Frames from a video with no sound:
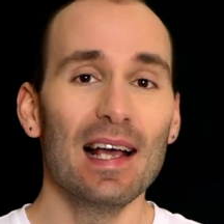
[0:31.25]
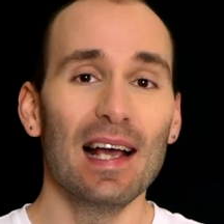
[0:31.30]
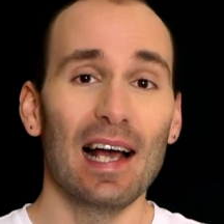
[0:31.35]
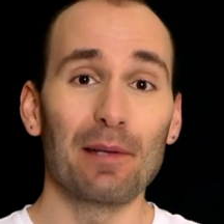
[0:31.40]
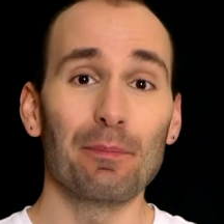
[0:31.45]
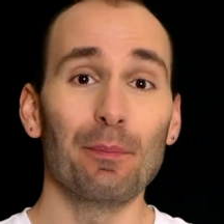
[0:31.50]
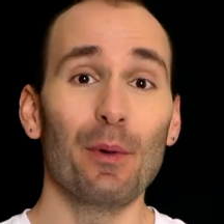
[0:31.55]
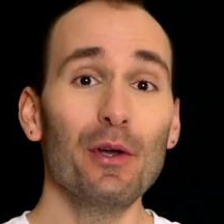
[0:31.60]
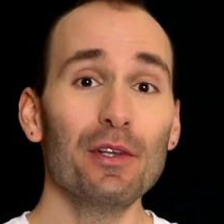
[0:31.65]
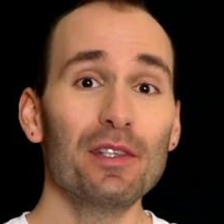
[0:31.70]

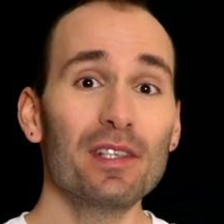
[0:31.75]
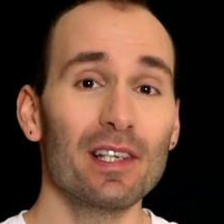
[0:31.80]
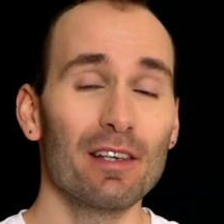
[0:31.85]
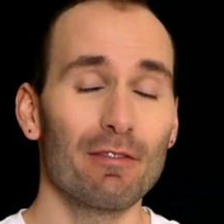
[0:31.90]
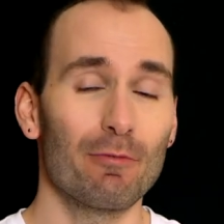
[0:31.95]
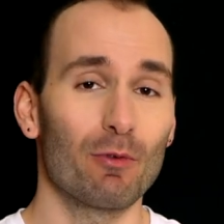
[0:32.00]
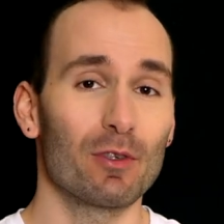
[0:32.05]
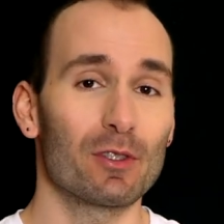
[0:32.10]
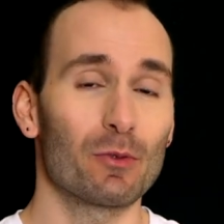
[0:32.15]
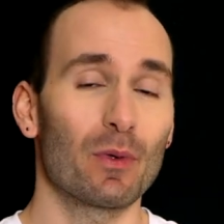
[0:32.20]
And
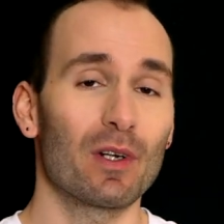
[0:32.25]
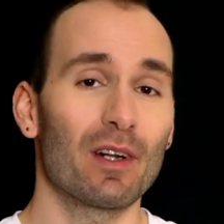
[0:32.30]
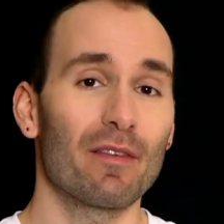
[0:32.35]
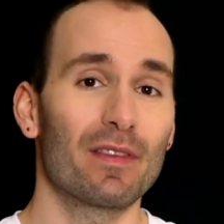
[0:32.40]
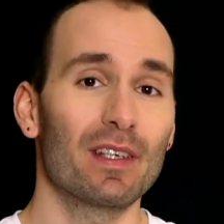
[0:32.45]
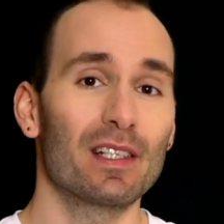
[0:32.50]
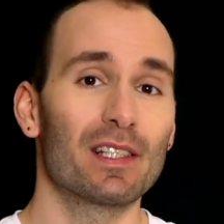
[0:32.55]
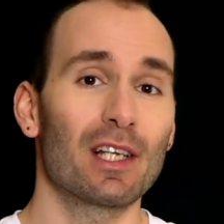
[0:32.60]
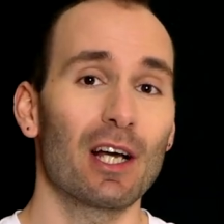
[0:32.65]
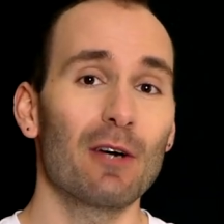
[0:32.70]
Motif was one of
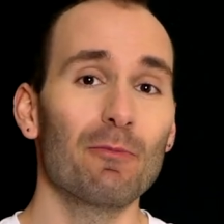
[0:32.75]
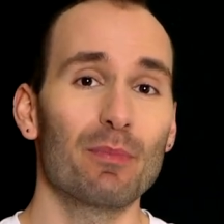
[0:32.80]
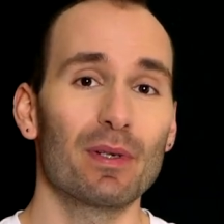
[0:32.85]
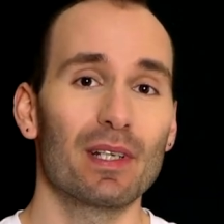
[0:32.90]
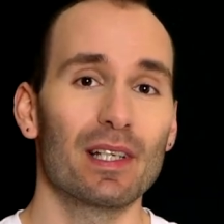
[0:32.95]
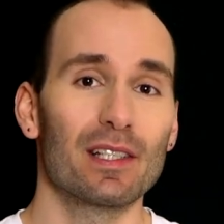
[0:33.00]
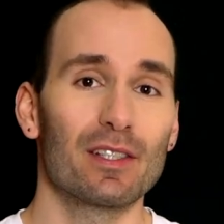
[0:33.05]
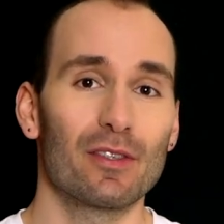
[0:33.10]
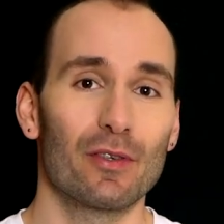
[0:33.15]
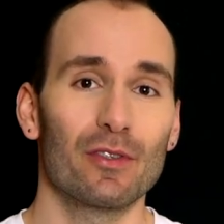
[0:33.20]
these
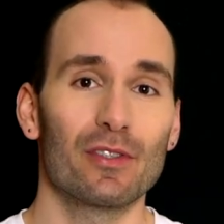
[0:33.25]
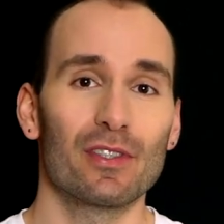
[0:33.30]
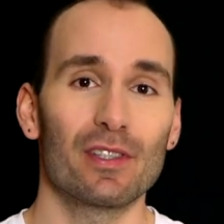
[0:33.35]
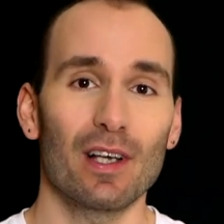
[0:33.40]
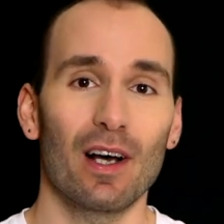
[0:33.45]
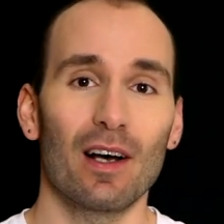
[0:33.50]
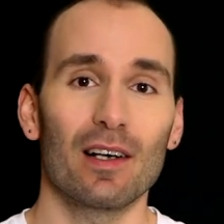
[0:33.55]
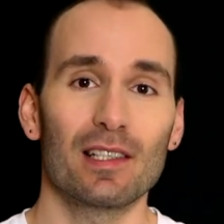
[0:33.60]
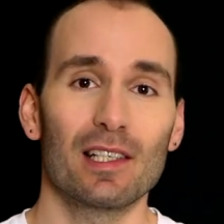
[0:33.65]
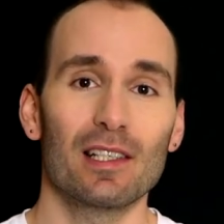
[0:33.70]
companies who
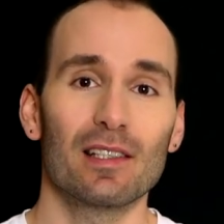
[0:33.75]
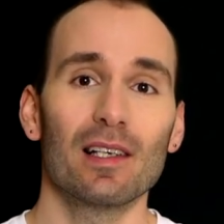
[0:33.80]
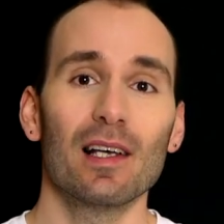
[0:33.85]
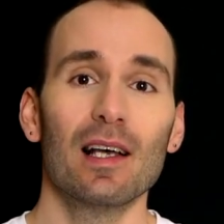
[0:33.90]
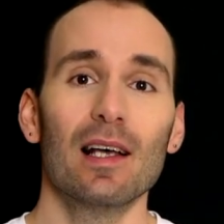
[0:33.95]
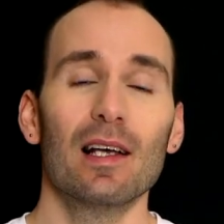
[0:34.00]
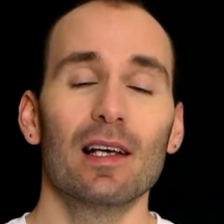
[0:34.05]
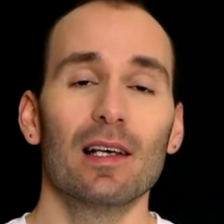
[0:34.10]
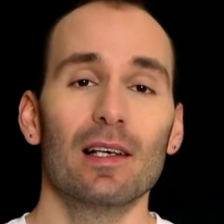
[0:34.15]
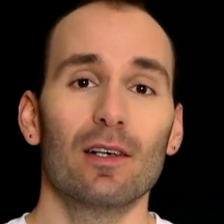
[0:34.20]
started
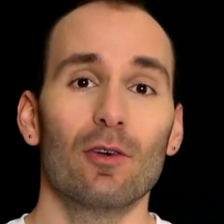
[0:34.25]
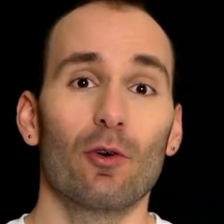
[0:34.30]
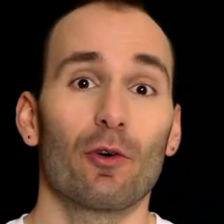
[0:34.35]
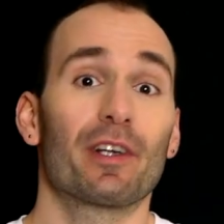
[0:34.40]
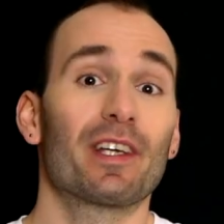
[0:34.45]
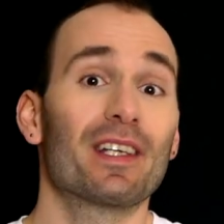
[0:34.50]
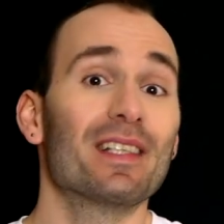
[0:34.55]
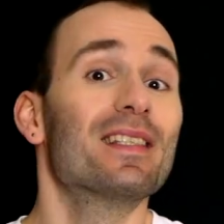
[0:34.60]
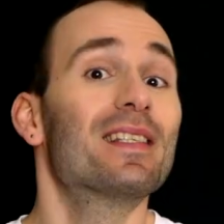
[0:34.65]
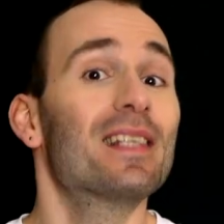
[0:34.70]
or
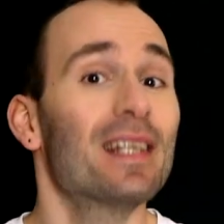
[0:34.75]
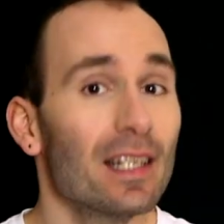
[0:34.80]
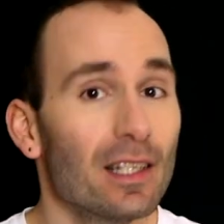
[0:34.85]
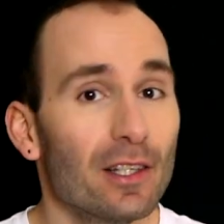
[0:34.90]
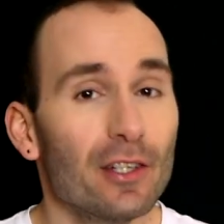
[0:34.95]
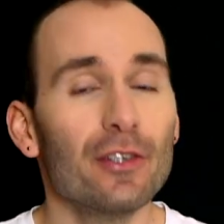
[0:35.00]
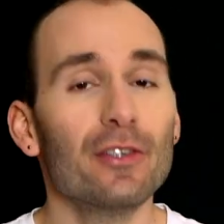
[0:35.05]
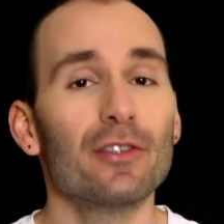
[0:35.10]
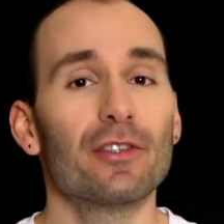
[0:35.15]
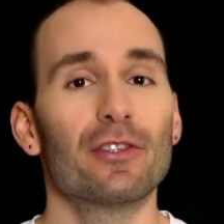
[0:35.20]

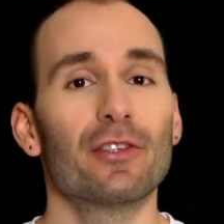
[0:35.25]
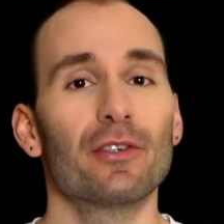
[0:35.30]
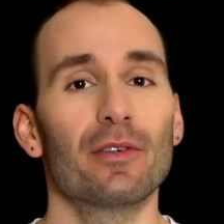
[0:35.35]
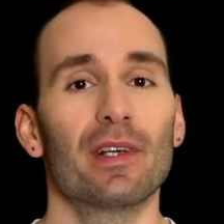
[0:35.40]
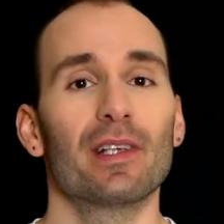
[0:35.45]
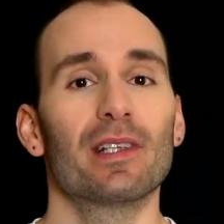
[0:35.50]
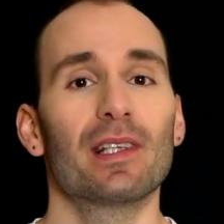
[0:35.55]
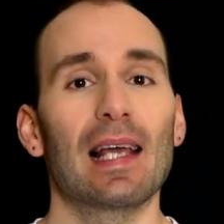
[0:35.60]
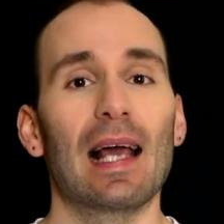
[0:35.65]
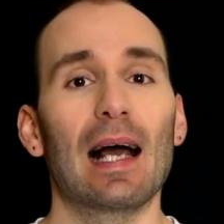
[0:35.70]
continued
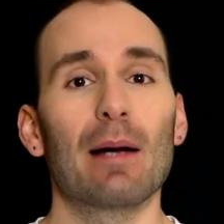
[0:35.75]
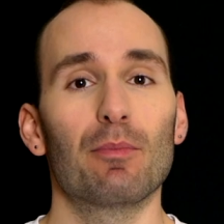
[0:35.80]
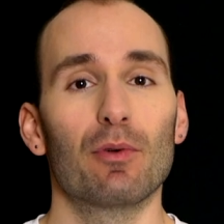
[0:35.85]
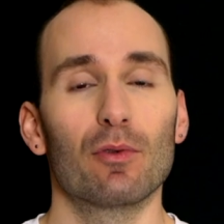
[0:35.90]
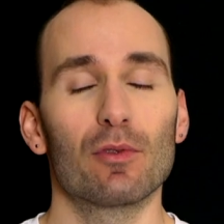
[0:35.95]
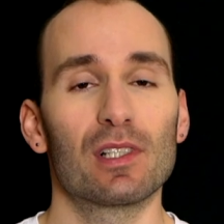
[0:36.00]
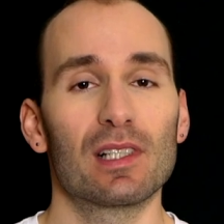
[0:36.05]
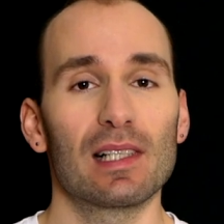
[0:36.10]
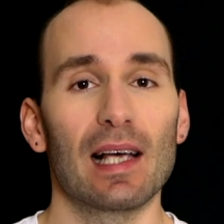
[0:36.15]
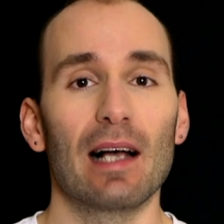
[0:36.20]
doing the
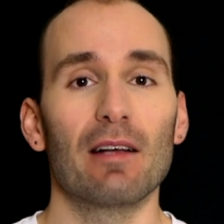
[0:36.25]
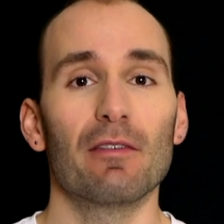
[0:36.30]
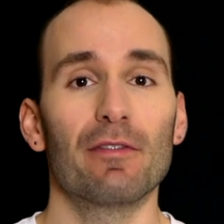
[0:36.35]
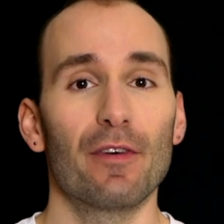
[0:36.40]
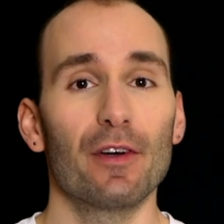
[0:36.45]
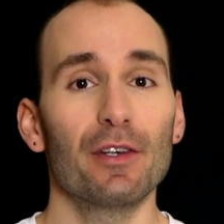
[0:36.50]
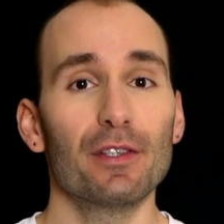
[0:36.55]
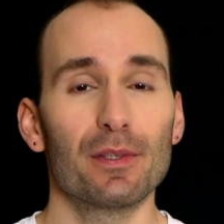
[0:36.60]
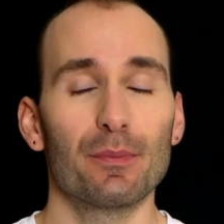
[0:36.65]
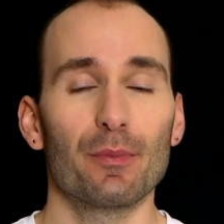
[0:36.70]
Apple style
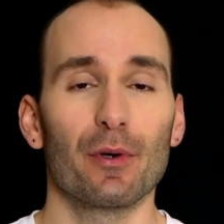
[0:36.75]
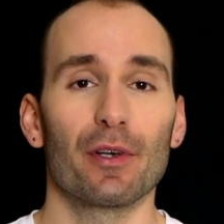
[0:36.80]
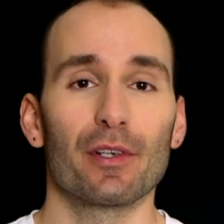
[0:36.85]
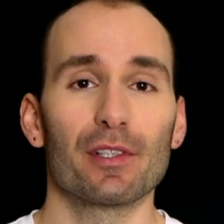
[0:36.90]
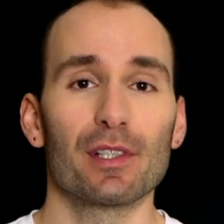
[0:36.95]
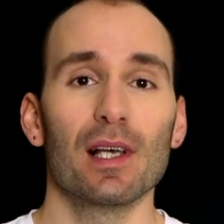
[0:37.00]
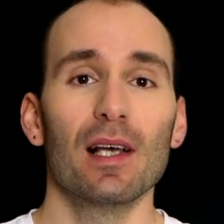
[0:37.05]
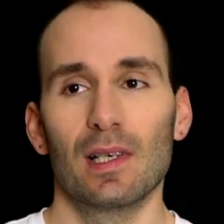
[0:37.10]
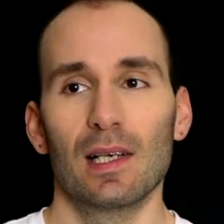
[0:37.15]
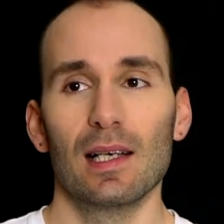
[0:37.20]
photo
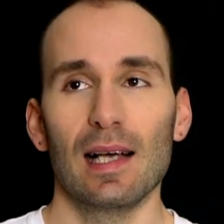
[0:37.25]
books.